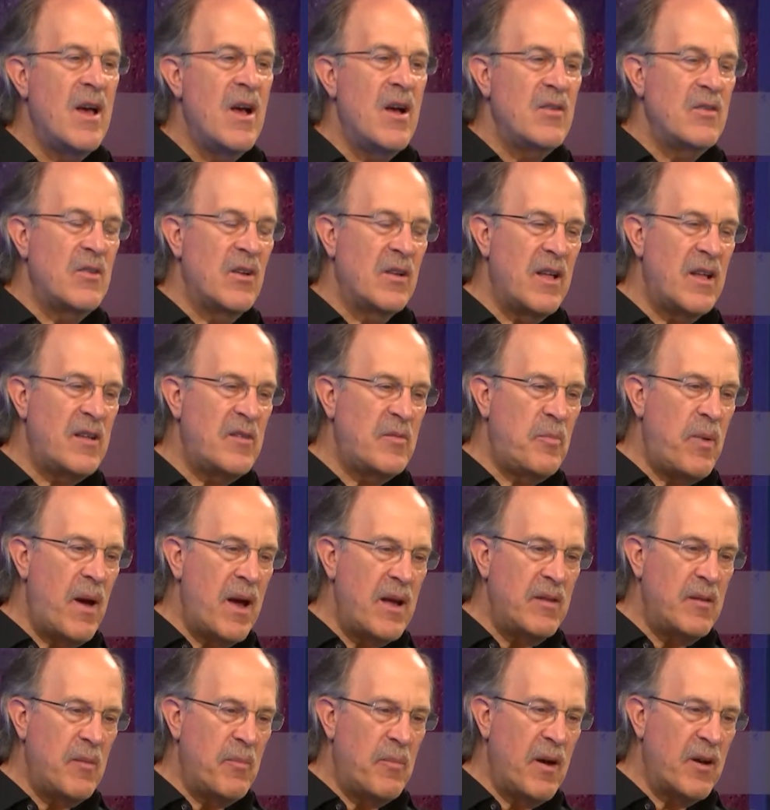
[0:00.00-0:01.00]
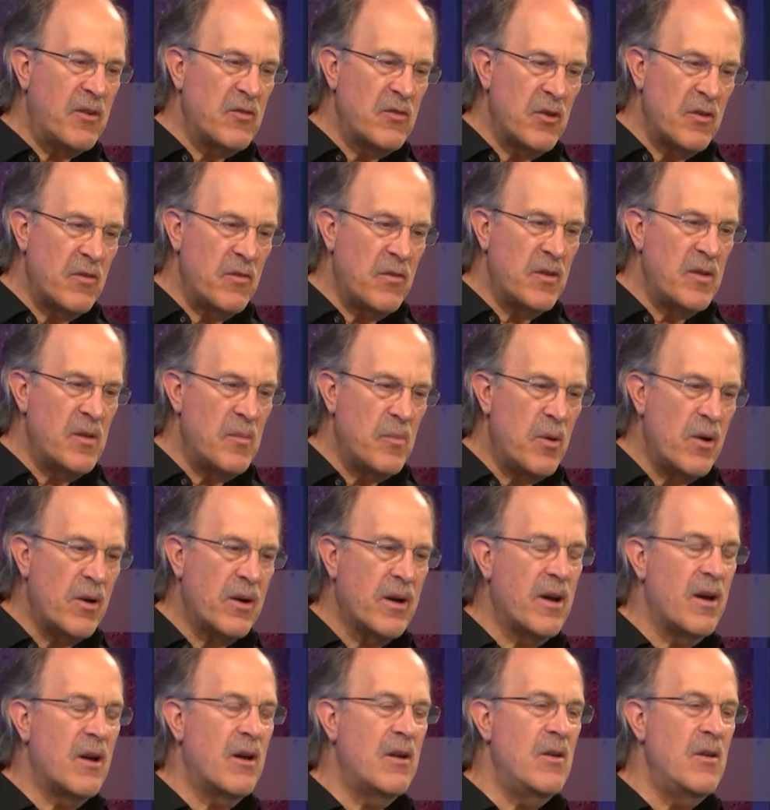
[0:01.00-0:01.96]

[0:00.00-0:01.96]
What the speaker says: So let's paint the picture for the book here.